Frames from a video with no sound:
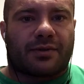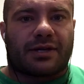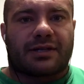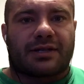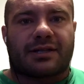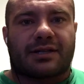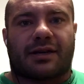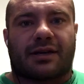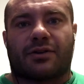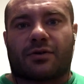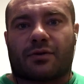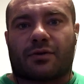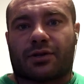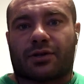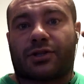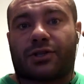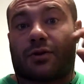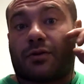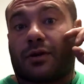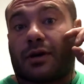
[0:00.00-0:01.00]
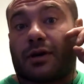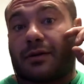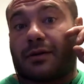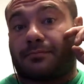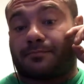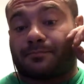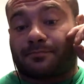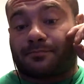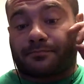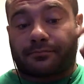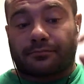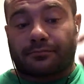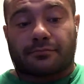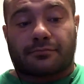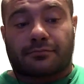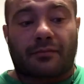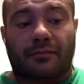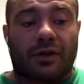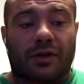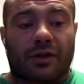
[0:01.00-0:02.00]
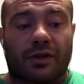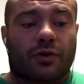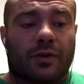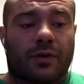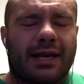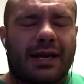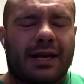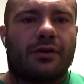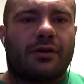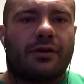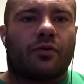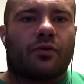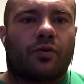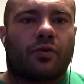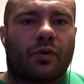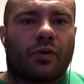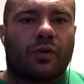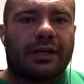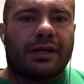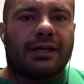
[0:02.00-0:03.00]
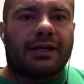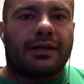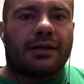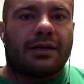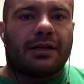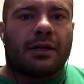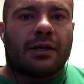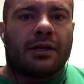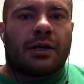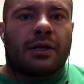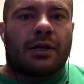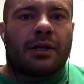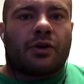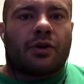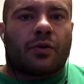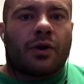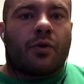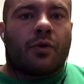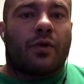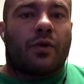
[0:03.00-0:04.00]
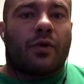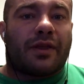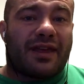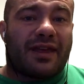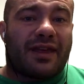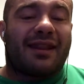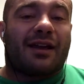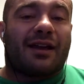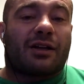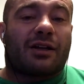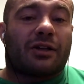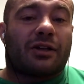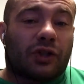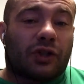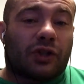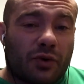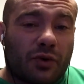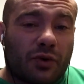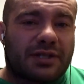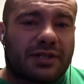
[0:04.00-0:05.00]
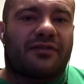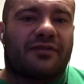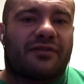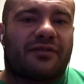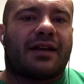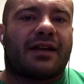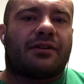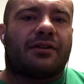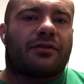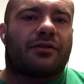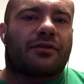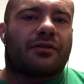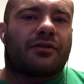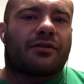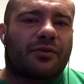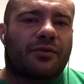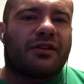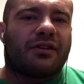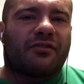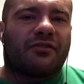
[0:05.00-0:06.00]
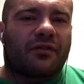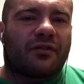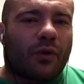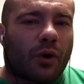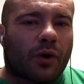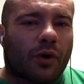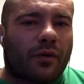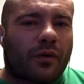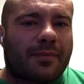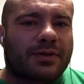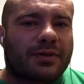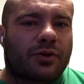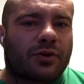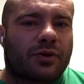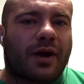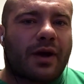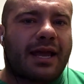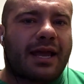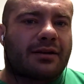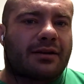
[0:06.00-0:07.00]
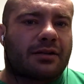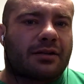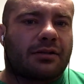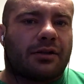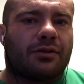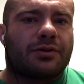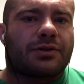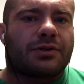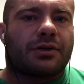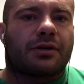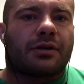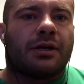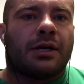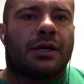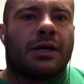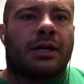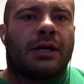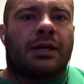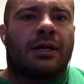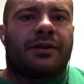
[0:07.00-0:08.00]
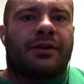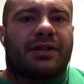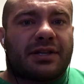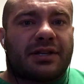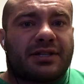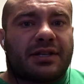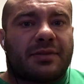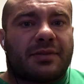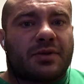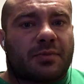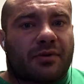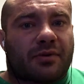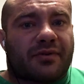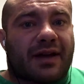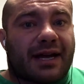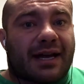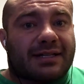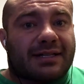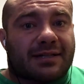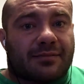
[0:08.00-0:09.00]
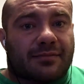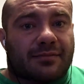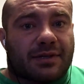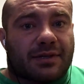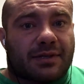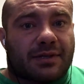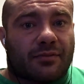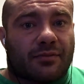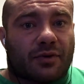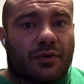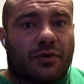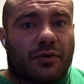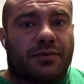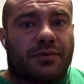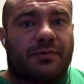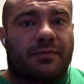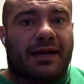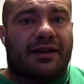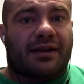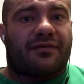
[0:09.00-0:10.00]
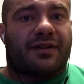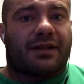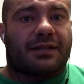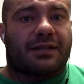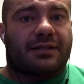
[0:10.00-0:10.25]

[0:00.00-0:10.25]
someone outside the door. So training really, within close to failure, 3-4 reps away and closer, does seem to provide some growth benefits